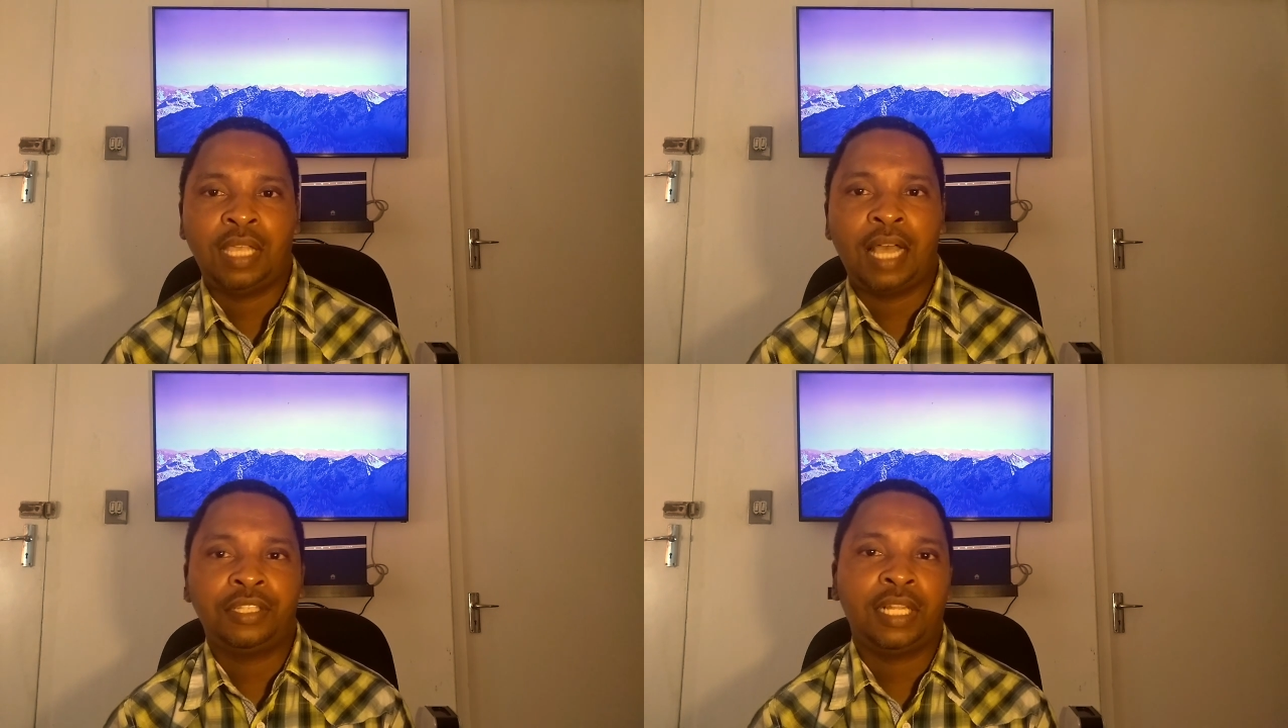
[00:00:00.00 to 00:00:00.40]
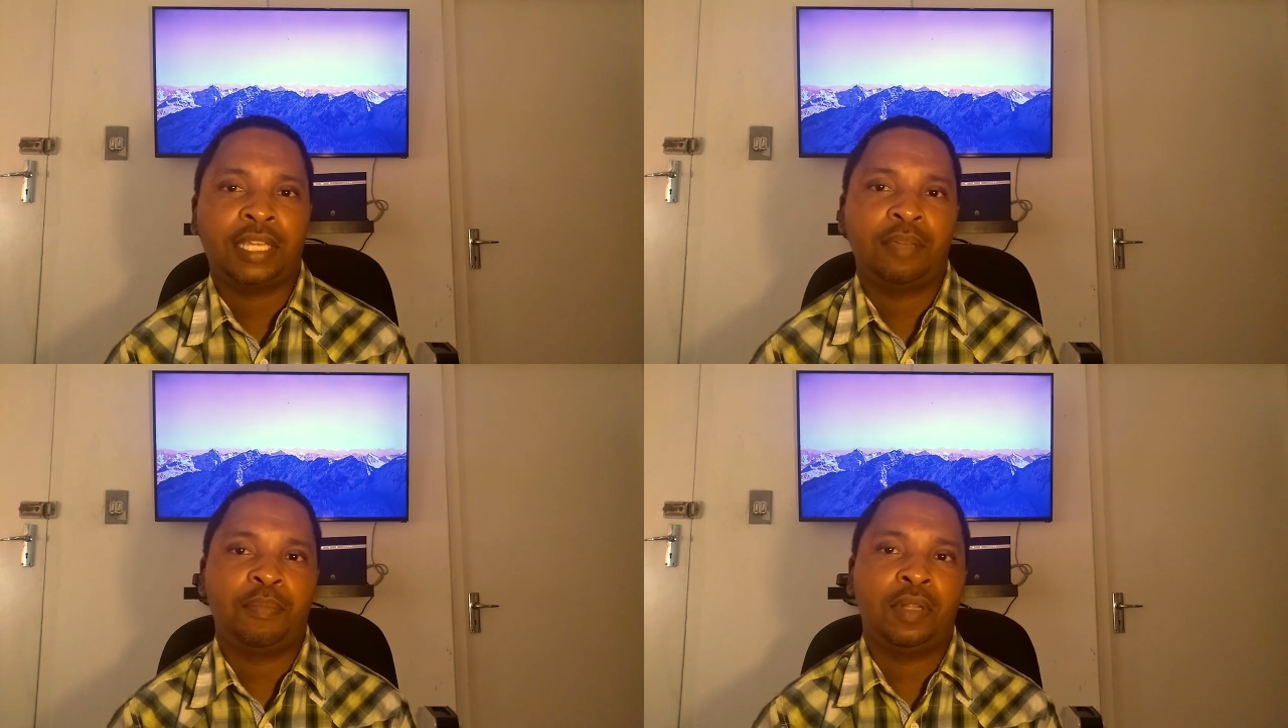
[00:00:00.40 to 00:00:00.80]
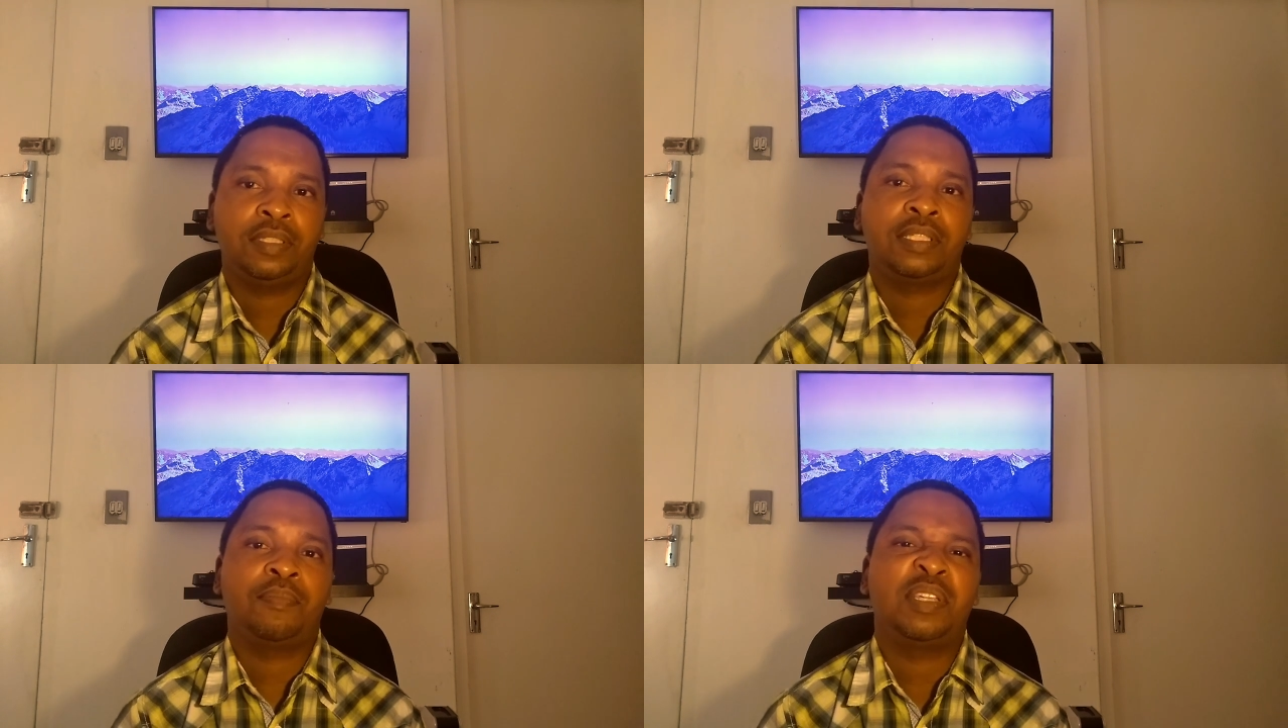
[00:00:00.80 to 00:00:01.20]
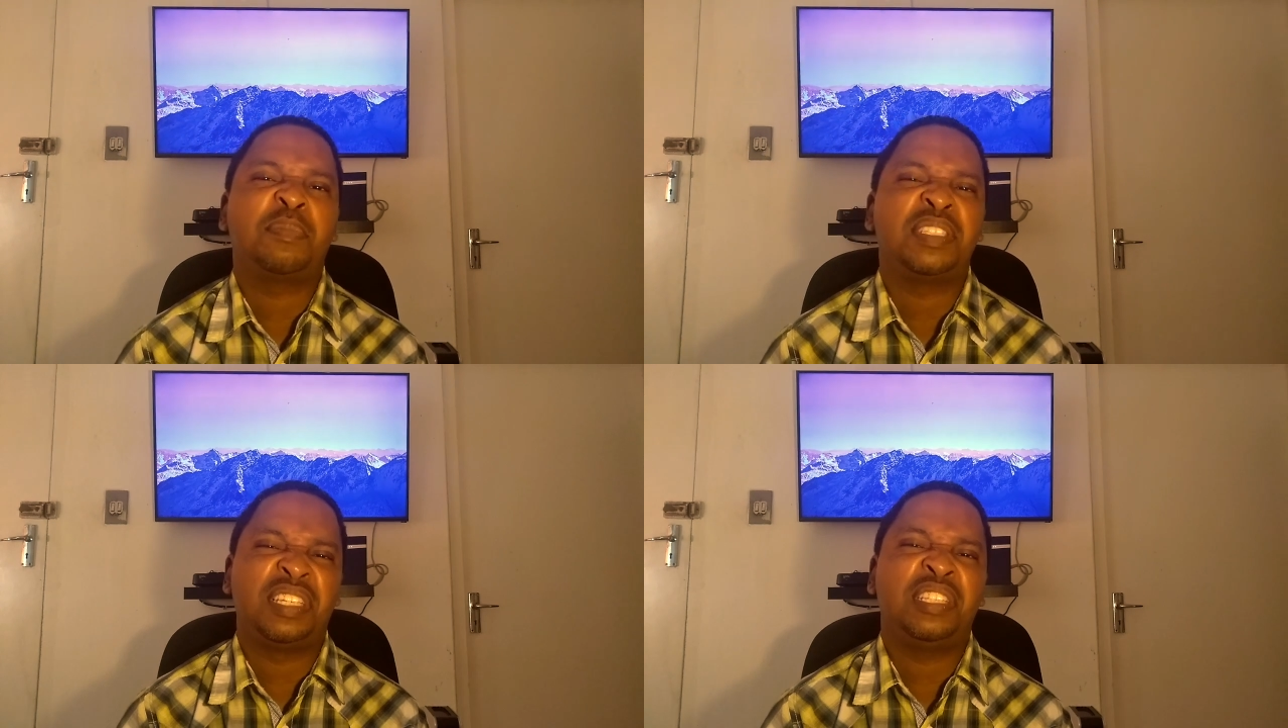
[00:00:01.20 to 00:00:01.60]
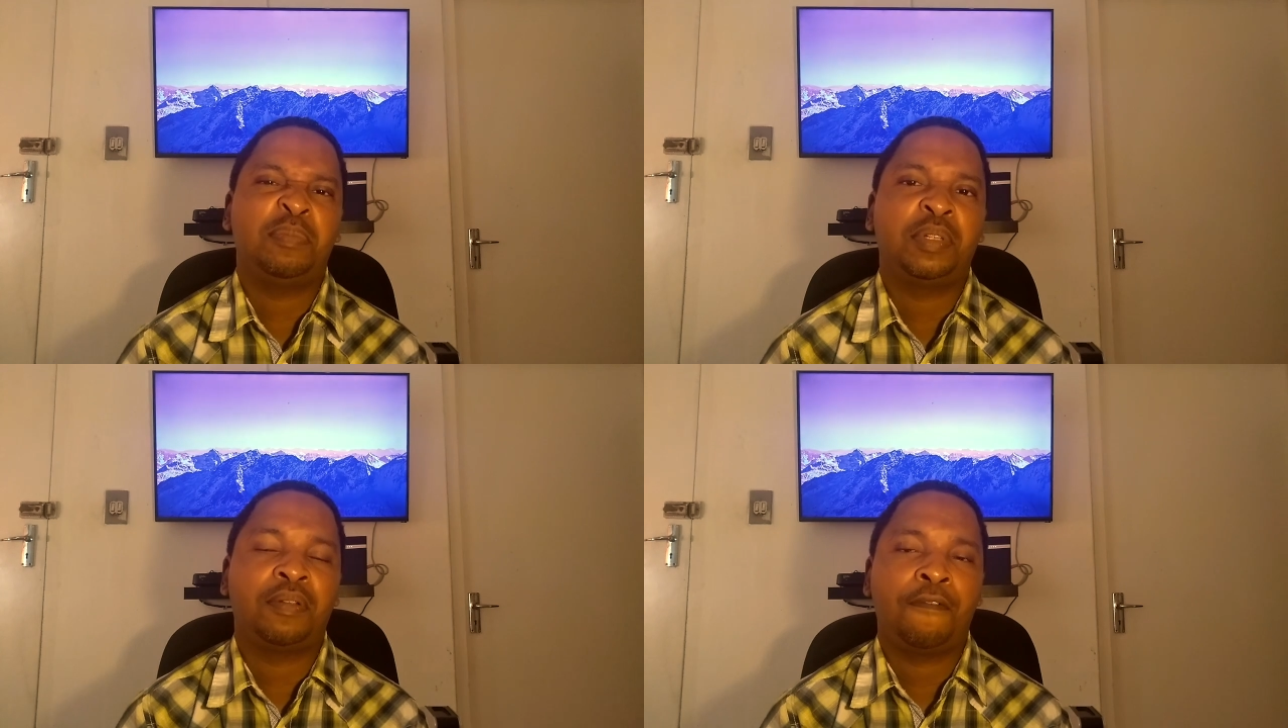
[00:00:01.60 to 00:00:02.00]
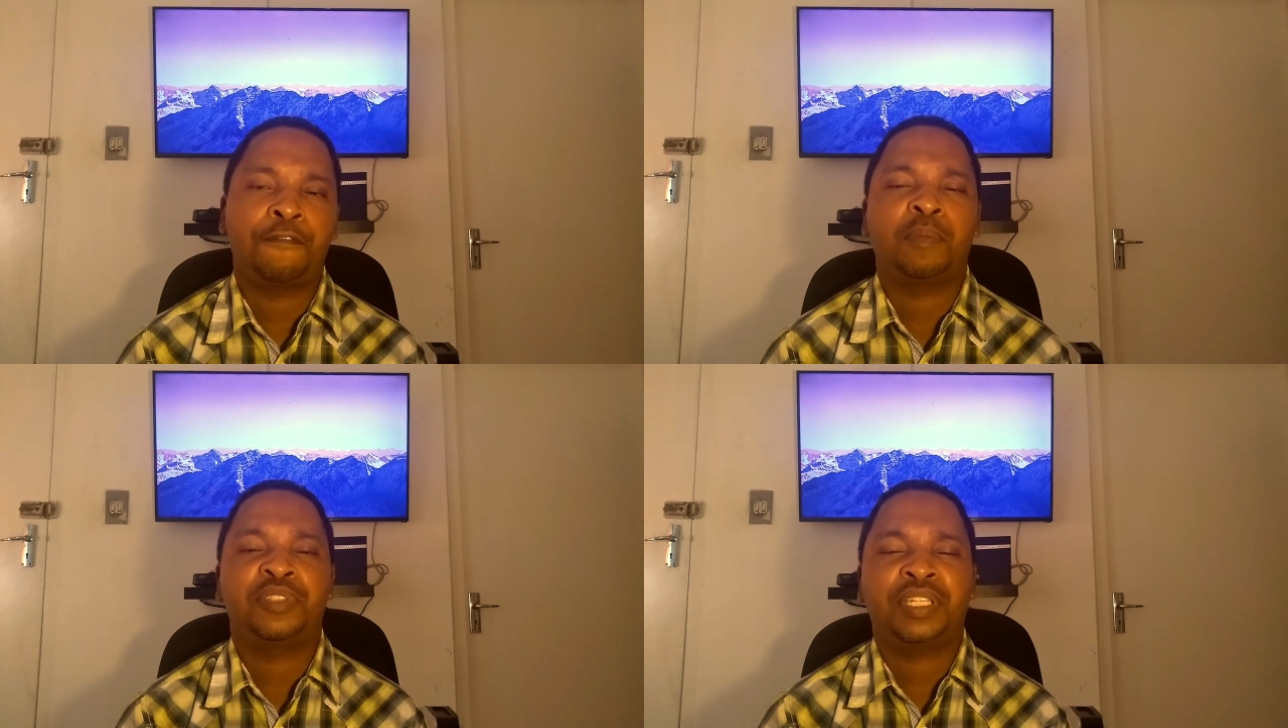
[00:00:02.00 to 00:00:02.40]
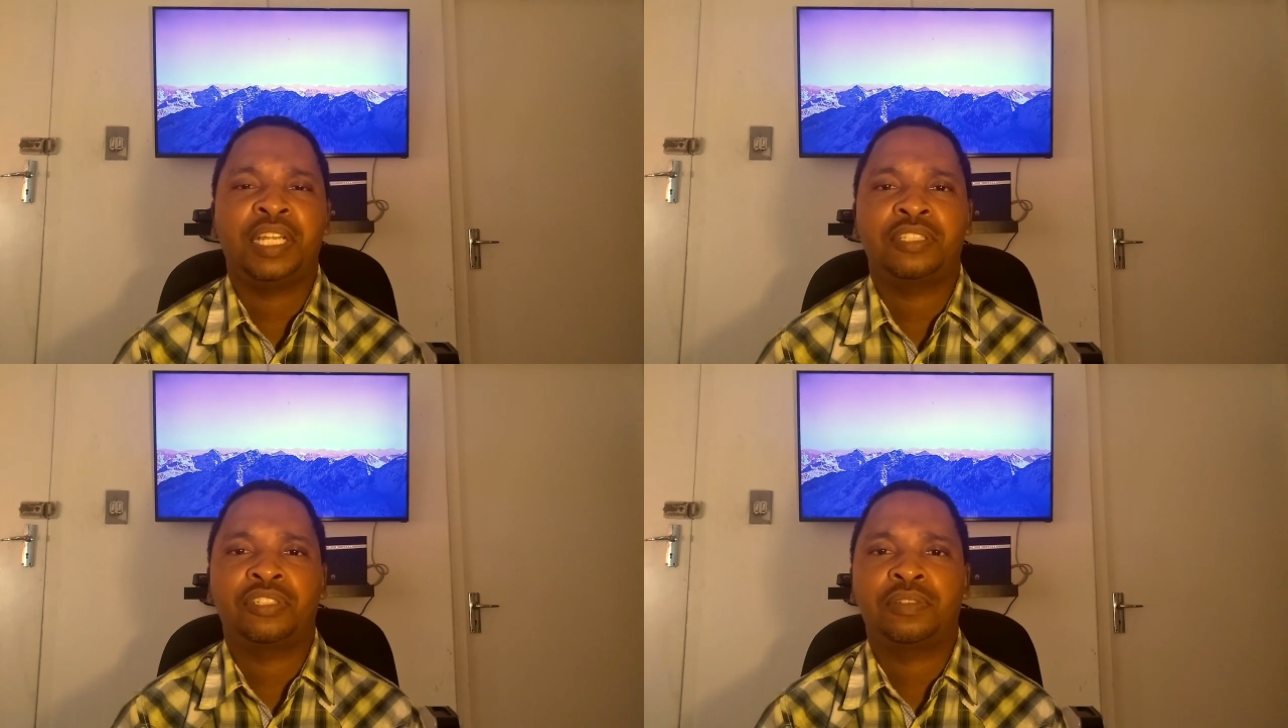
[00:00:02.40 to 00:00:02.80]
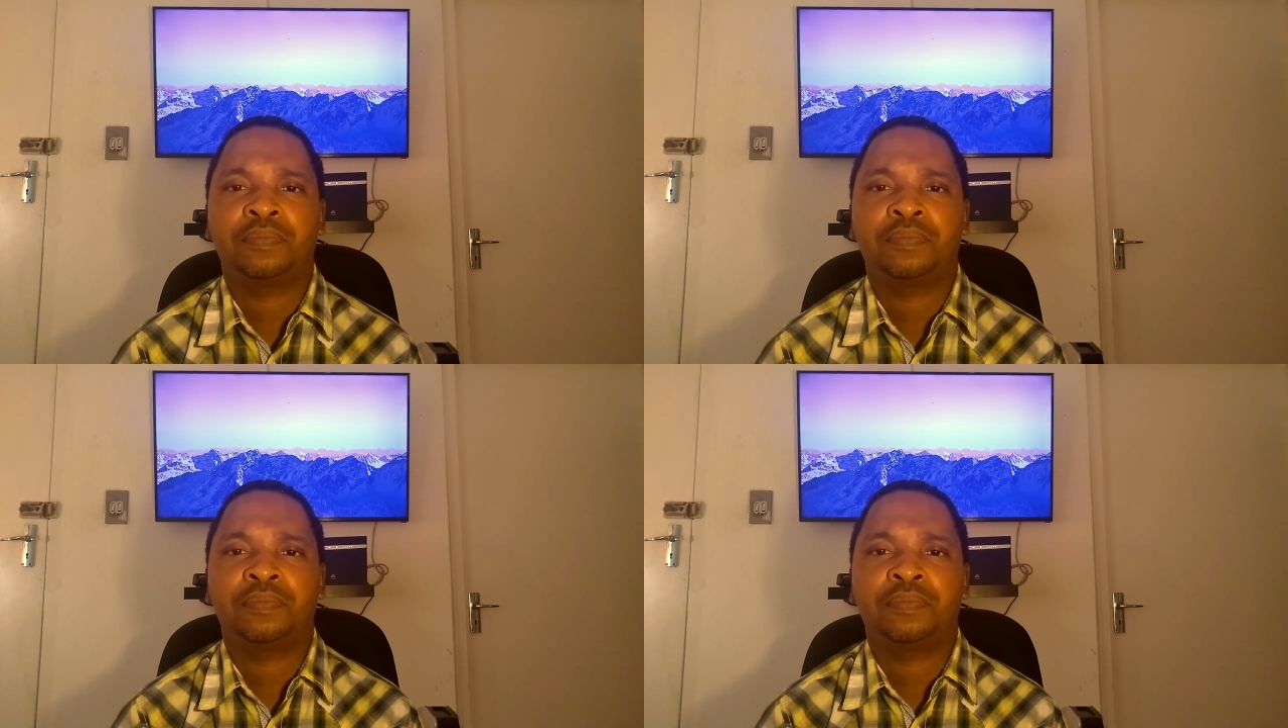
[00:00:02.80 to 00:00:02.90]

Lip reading: until I can build something presentable from scratch.